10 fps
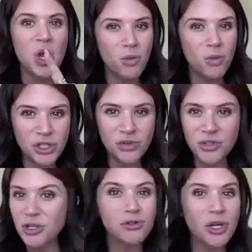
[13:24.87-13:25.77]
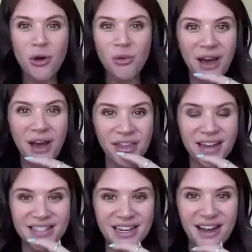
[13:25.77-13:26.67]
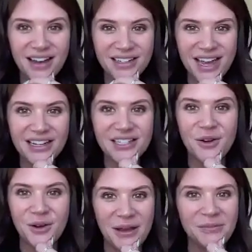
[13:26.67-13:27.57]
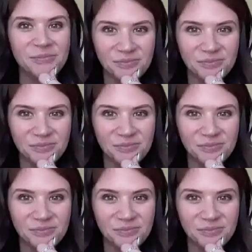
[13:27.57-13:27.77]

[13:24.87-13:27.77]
you don't count that as a contact? Okay.